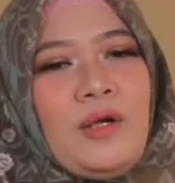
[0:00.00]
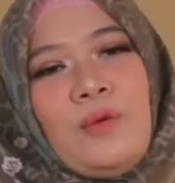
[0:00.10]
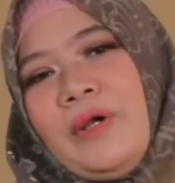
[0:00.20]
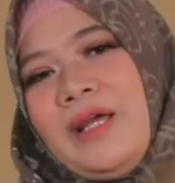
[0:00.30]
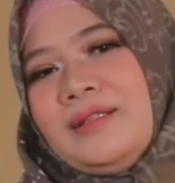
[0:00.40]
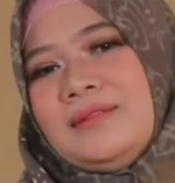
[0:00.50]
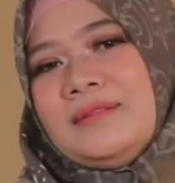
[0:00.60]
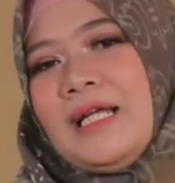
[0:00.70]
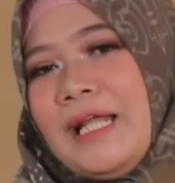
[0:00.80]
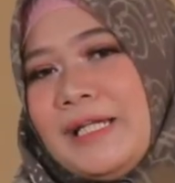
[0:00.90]

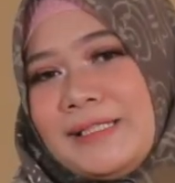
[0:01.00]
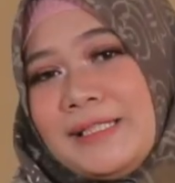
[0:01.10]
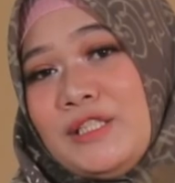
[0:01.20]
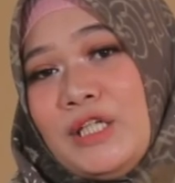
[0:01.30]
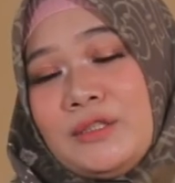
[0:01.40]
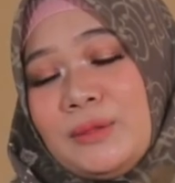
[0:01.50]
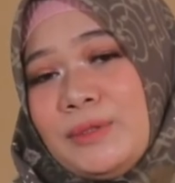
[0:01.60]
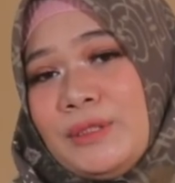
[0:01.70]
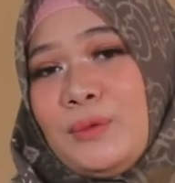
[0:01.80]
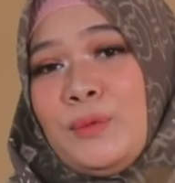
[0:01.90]
Well, ladies and
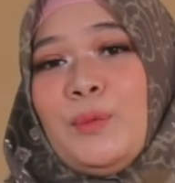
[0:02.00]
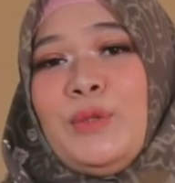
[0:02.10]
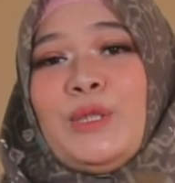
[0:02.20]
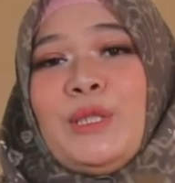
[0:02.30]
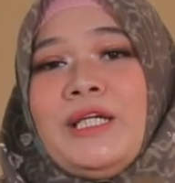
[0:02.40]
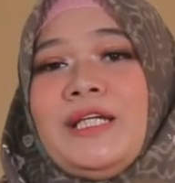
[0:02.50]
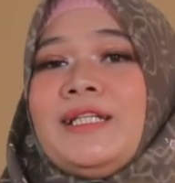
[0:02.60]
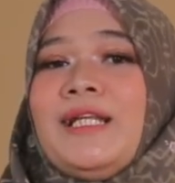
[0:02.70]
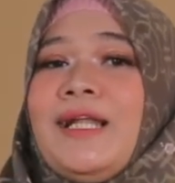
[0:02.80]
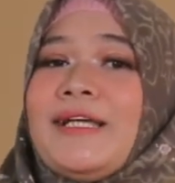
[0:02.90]
gentlemen, we are in
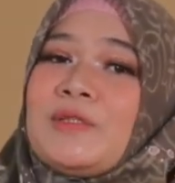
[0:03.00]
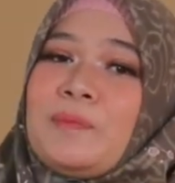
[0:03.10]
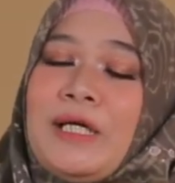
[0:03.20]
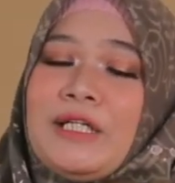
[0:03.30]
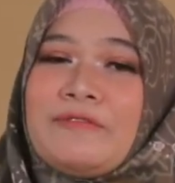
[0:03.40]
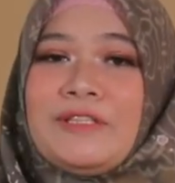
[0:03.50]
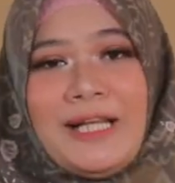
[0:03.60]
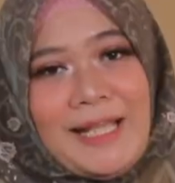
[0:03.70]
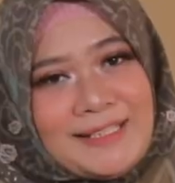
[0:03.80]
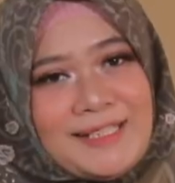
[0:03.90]
the last part of the
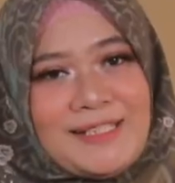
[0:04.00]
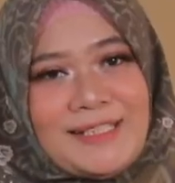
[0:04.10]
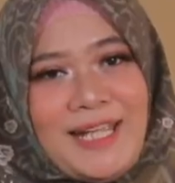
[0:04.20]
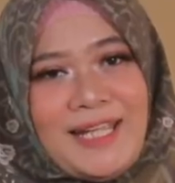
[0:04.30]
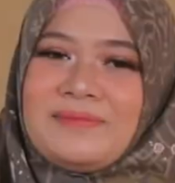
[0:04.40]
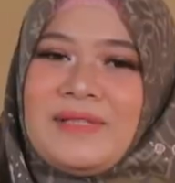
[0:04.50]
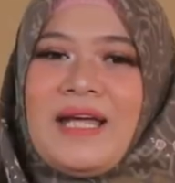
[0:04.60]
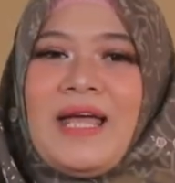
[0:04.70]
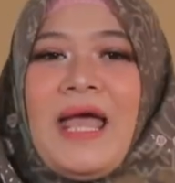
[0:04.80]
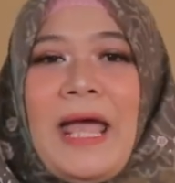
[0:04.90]
lesson today.
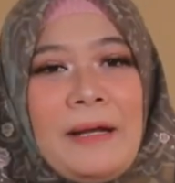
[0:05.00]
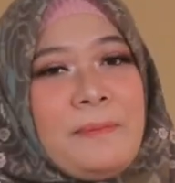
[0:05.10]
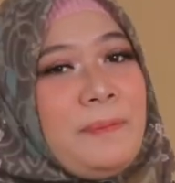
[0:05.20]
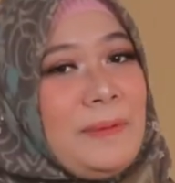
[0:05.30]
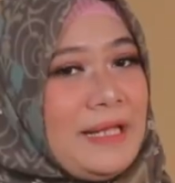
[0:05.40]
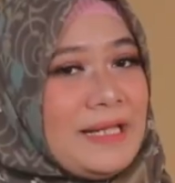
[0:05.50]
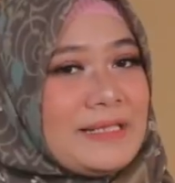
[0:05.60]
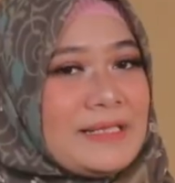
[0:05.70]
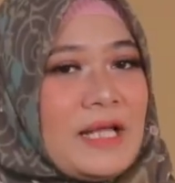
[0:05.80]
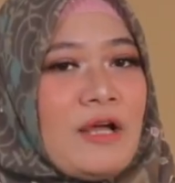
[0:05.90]
And
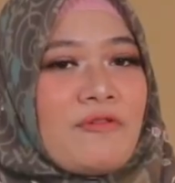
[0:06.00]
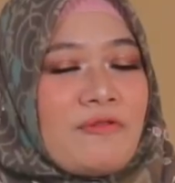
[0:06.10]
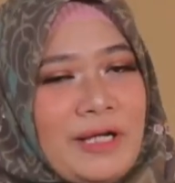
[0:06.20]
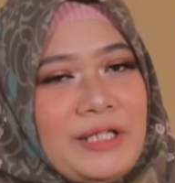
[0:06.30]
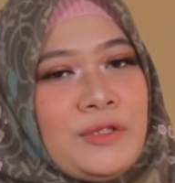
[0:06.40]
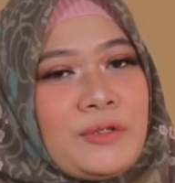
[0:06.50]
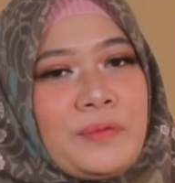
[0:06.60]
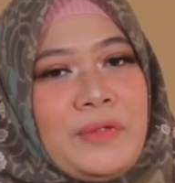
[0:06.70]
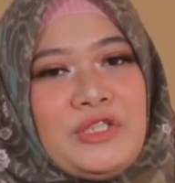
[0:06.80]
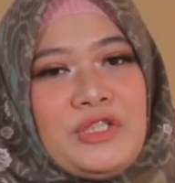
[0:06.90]
please write your
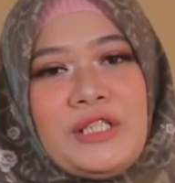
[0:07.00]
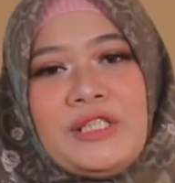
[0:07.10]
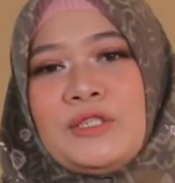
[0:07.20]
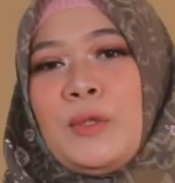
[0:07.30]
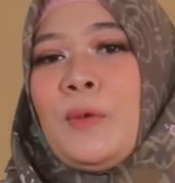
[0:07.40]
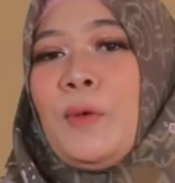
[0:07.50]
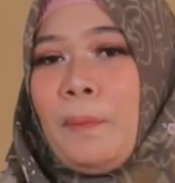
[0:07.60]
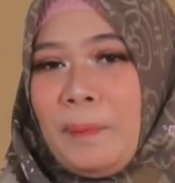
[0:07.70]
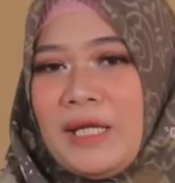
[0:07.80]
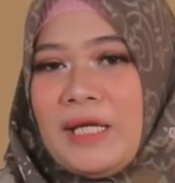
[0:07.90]
questions
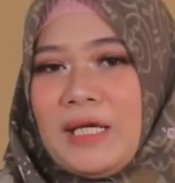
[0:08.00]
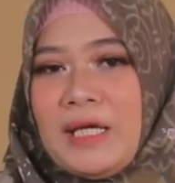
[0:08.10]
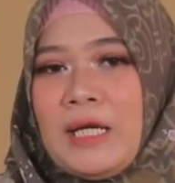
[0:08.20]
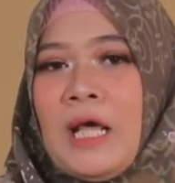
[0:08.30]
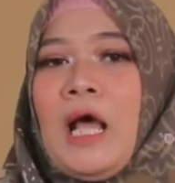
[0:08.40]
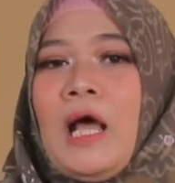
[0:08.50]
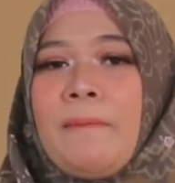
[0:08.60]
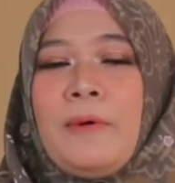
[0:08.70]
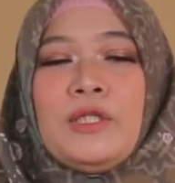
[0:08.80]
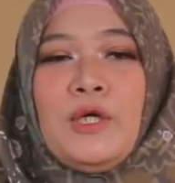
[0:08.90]
or opinion
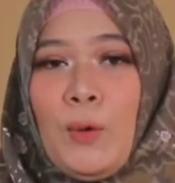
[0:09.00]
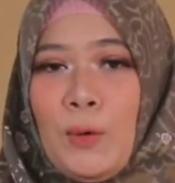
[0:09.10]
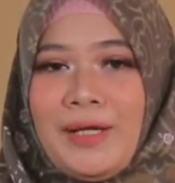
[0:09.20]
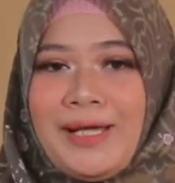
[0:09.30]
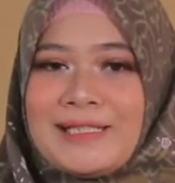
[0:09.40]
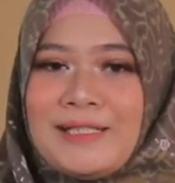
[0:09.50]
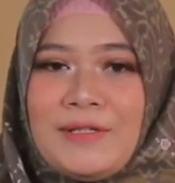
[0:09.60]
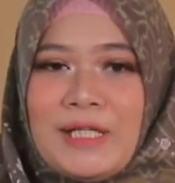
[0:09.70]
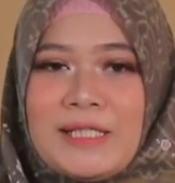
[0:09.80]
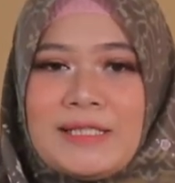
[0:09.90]
about the both
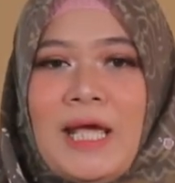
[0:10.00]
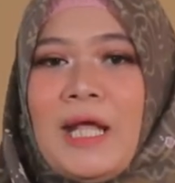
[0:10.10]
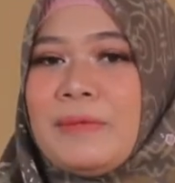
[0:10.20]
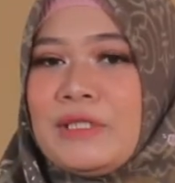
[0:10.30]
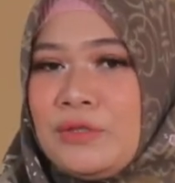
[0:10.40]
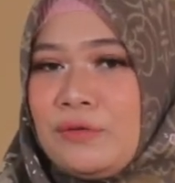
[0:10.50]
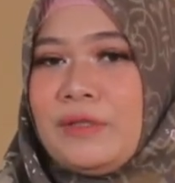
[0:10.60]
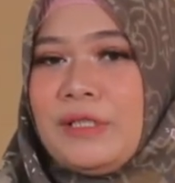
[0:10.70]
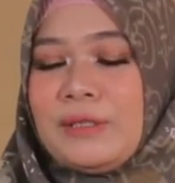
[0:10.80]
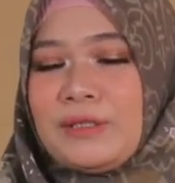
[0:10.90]
activities and
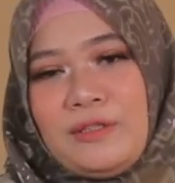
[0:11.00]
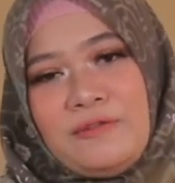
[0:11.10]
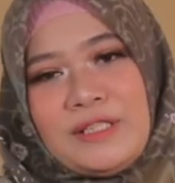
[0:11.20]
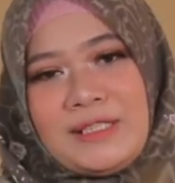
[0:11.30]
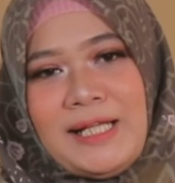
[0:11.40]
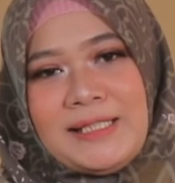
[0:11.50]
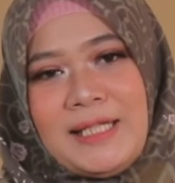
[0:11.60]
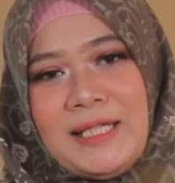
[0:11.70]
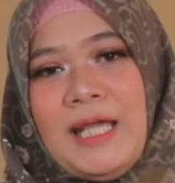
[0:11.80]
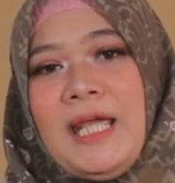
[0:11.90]
materials of this
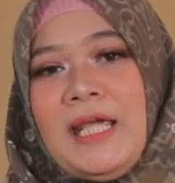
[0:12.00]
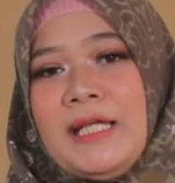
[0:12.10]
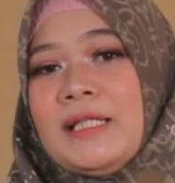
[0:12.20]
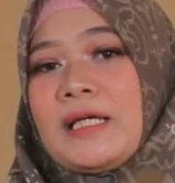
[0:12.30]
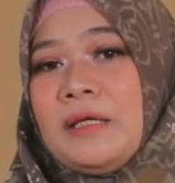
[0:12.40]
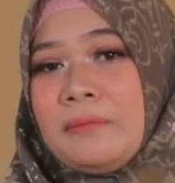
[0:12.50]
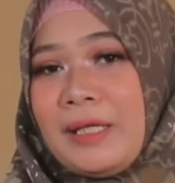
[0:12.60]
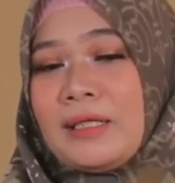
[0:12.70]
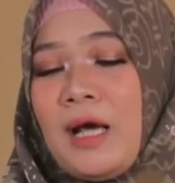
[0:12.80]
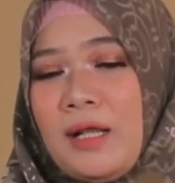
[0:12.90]
lesson in the
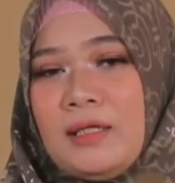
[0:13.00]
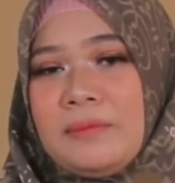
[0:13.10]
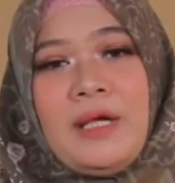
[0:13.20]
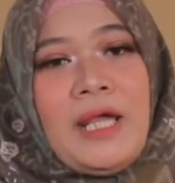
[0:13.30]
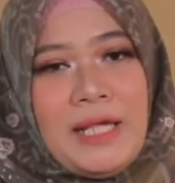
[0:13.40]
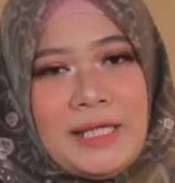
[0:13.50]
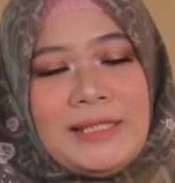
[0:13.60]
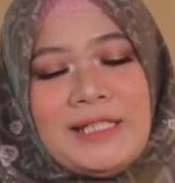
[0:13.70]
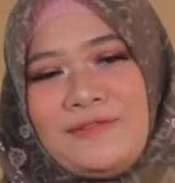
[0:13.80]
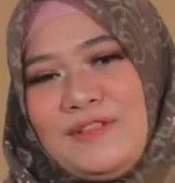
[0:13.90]
comment column in
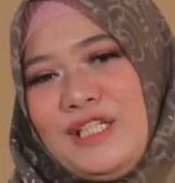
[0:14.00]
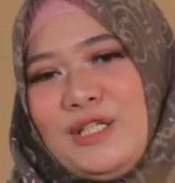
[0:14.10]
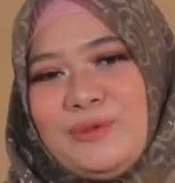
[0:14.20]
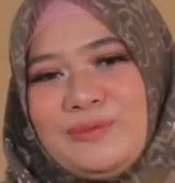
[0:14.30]
this video.